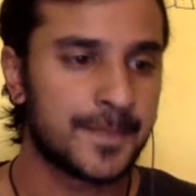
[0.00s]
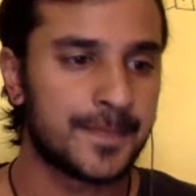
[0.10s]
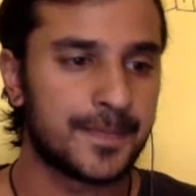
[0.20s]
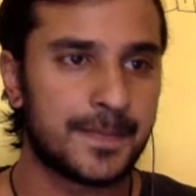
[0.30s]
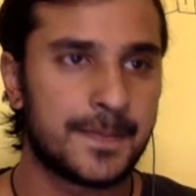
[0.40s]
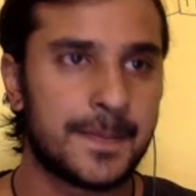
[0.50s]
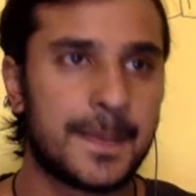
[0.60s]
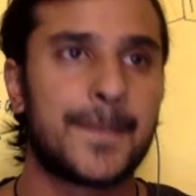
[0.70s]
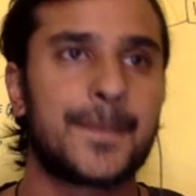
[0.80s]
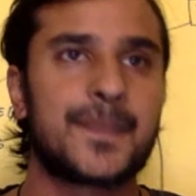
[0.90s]

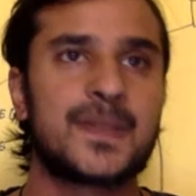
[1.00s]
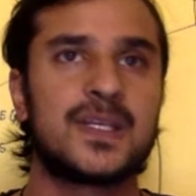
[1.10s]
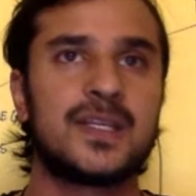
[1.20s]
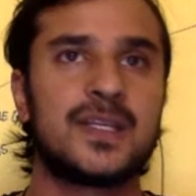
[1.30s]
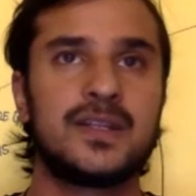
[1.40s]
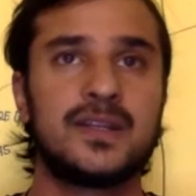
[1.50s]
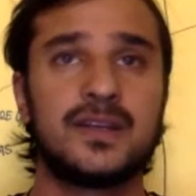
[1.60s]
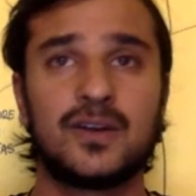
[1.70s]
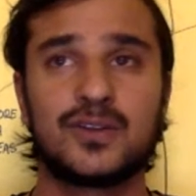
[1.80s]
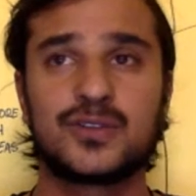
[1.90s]
And
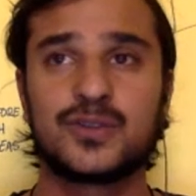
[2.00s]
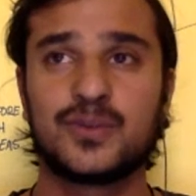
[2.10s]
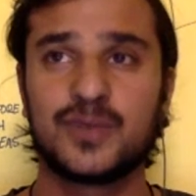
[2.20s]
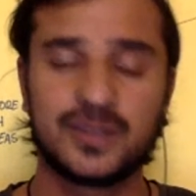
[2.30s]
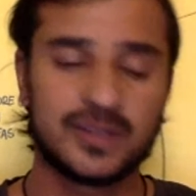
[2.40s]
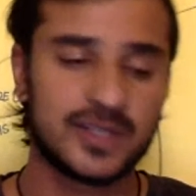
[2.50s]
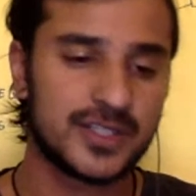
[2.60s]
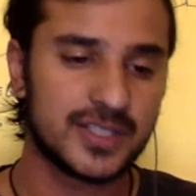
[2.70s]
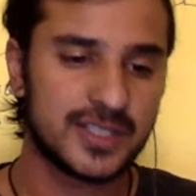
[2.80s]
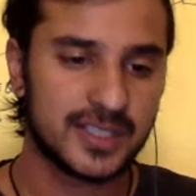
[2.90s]
also one
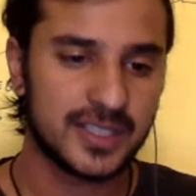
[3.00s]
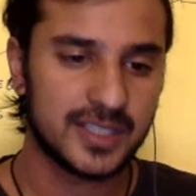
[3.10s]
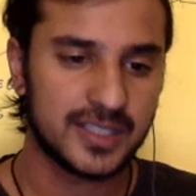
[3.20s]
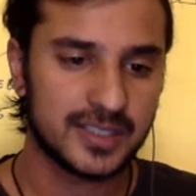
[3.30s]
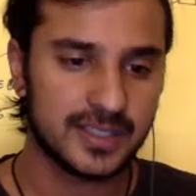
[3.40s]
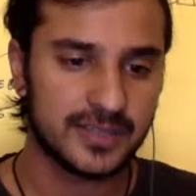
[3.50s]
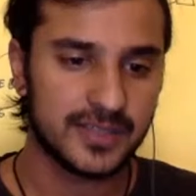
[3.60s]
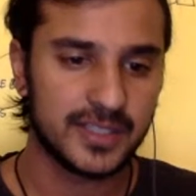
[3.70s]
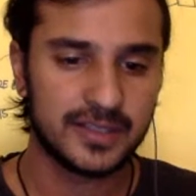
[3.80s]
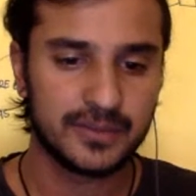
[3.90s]
interesting thing is,
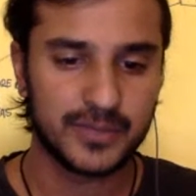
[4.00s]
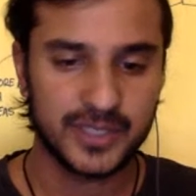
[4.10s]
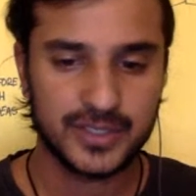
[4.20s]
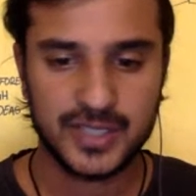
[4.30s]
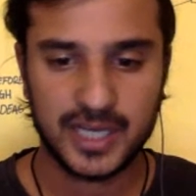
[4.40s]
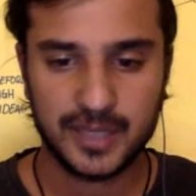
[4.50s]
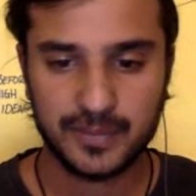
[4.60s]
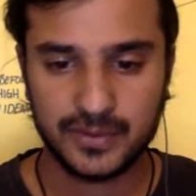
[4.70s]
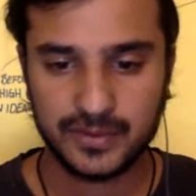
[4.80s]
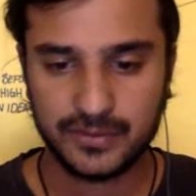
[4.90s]
even in the winter
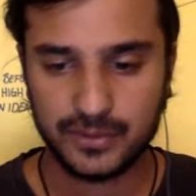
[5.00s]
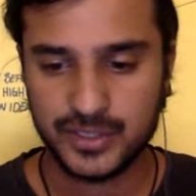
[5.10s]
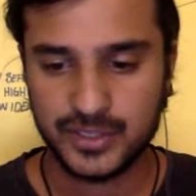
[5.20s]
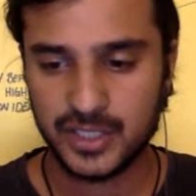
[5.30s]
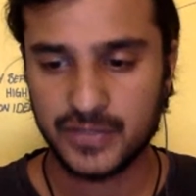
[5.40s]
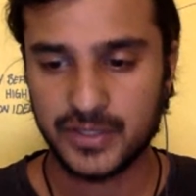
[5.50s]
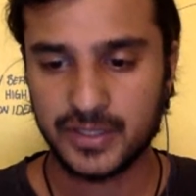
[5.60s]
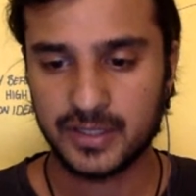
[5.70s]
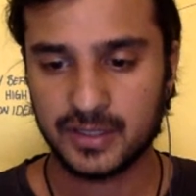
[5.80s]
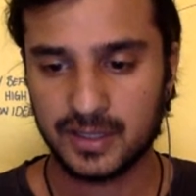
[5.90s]
time for the
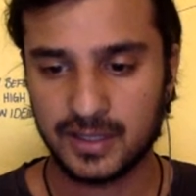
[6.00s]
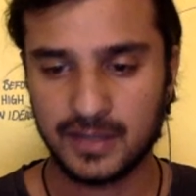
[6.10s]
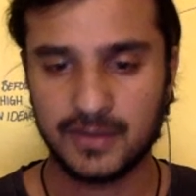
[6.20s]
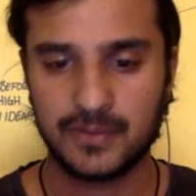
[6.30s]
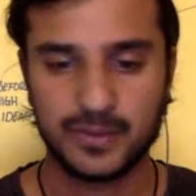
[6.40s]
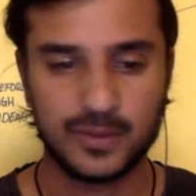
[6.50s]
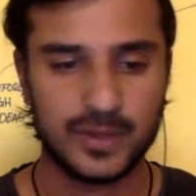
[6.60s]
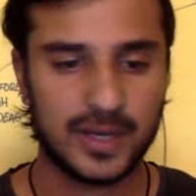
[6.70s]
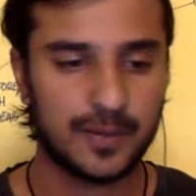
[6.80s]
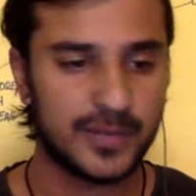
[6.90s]
children, we
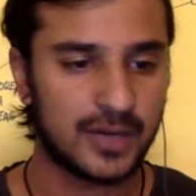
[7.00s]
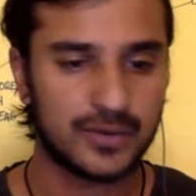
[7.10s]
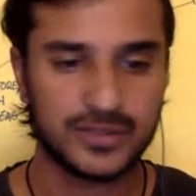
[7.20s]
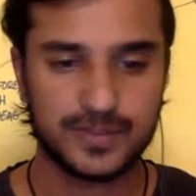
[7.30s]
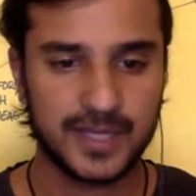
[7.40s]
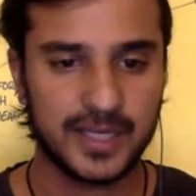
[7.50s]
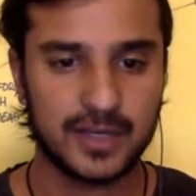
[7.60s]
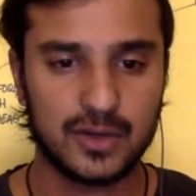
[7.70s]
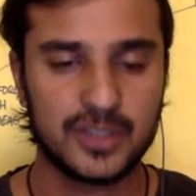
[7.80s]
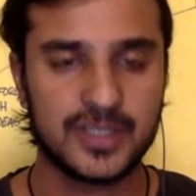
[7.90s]
would be out playing
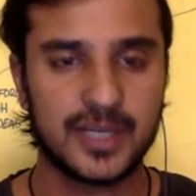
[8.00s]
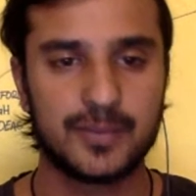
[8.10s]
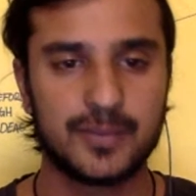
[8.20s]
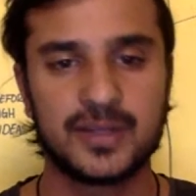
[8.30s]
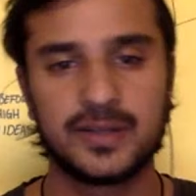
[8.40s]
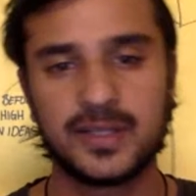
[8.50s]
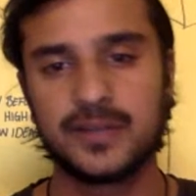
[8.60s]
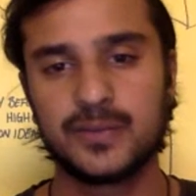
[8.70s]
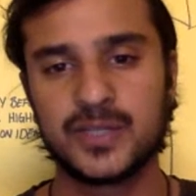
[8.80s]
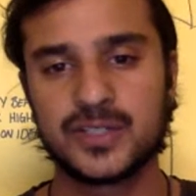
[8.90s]
all the time, but
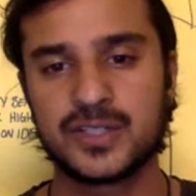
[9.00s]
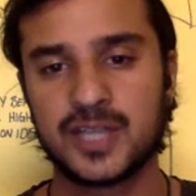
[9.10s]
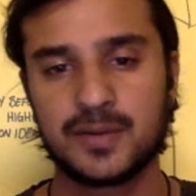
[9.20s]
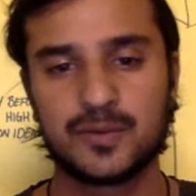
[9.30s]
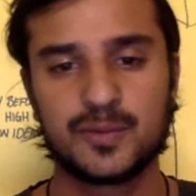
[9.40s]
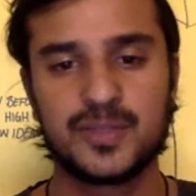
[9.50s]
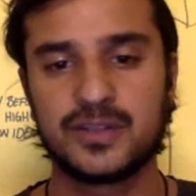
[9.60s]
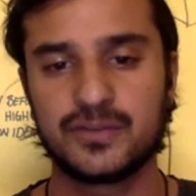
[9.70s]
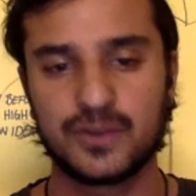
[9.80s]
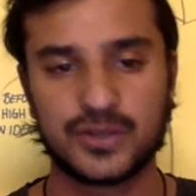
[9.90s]
in the winter time it would
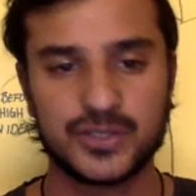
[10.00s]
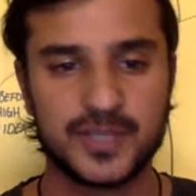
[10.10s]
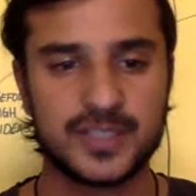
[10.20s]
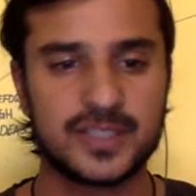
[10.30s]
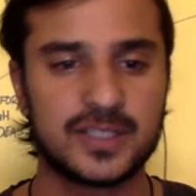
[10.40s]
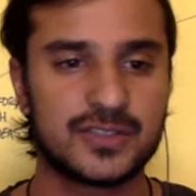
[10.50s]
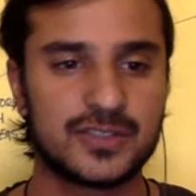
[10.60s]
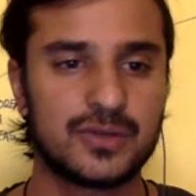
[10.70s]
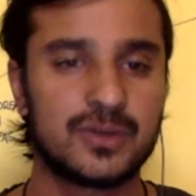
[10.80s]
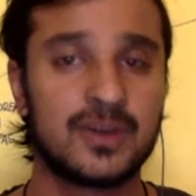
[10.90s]
be reversed basically.
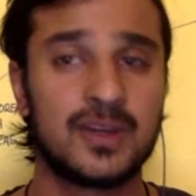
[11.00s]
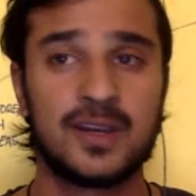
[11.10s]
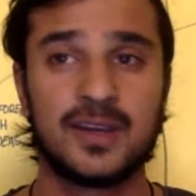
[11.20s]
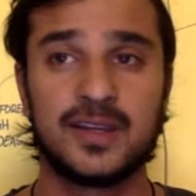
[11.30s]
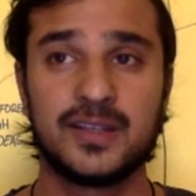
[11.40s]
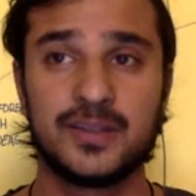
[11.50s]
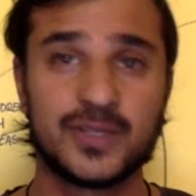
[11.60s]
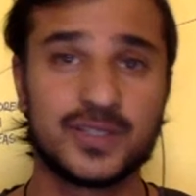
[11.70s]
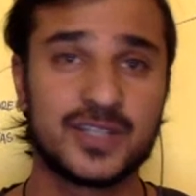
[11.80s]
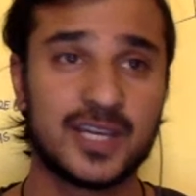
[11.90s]
So in the
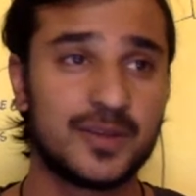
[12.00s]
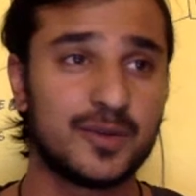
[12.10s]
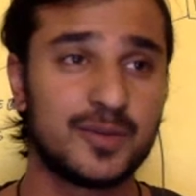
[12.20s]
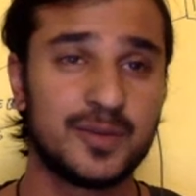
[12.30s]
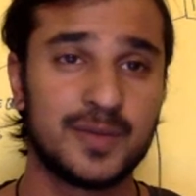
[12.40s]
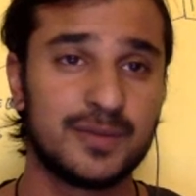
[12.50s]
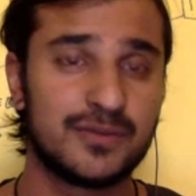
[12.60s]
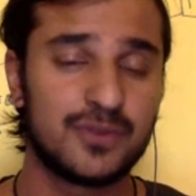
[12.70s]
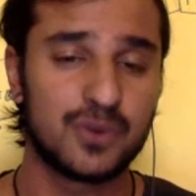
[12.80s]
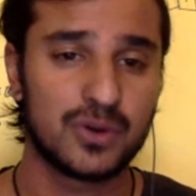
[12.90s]
winter time there will be maybe
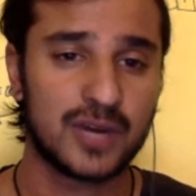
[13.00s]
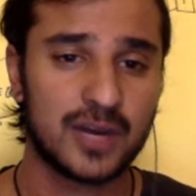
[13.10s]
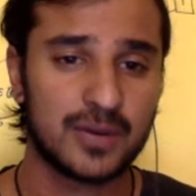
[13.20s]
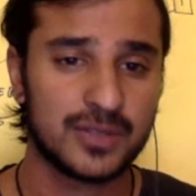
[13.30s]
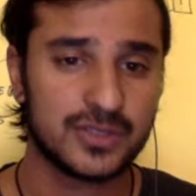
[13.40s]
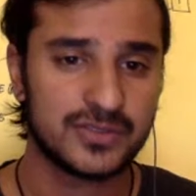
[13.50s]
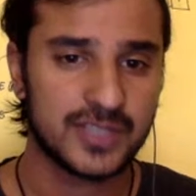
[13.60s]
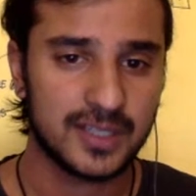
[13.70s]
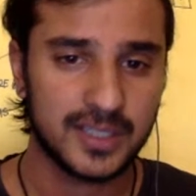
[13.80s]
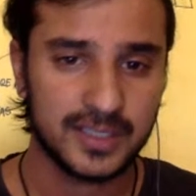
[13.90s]
4 hours of
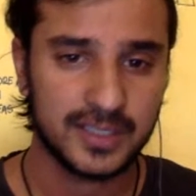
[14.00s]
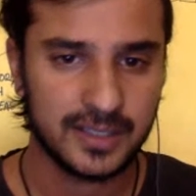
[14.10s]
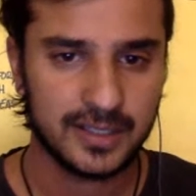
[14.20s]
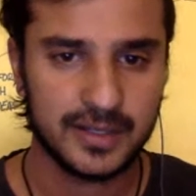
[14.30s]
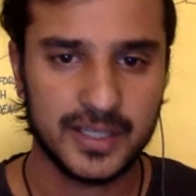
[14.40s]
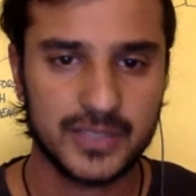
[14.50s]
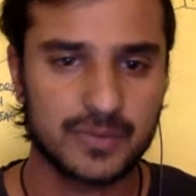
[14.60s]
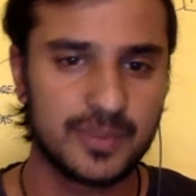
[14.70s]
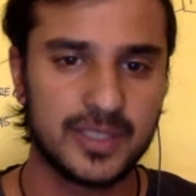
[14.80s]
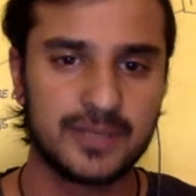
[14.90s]
sunlight, and the rest
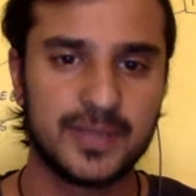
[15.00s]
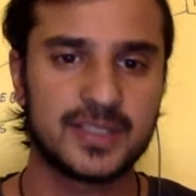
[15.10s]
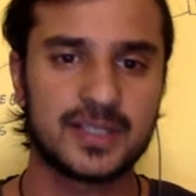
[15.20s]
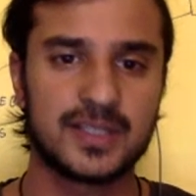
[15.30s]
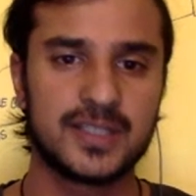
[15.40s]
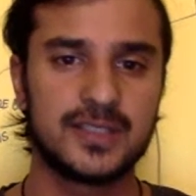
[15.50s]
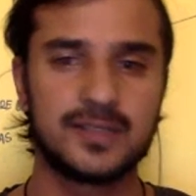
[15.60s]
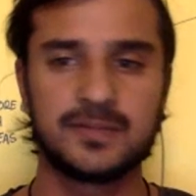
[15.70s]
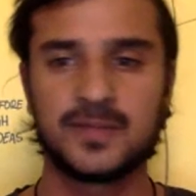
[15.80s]
would be basically